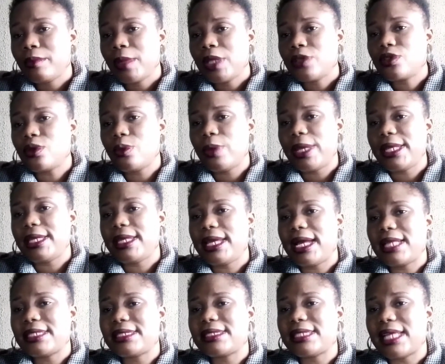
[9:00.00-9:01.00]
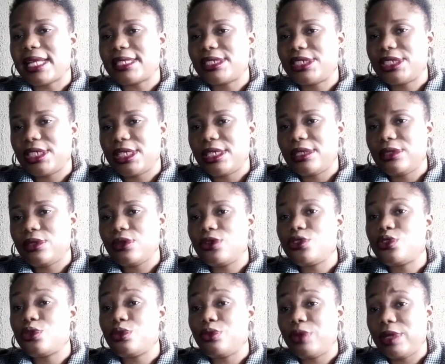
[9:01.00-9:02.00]
So when they are searching,
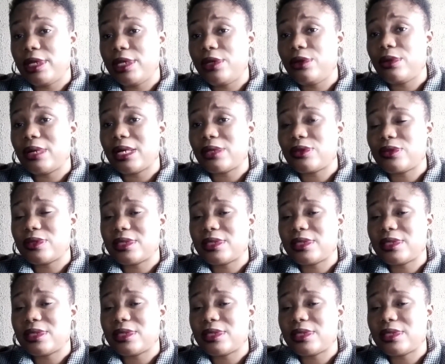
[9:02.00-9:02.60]
those who really know how to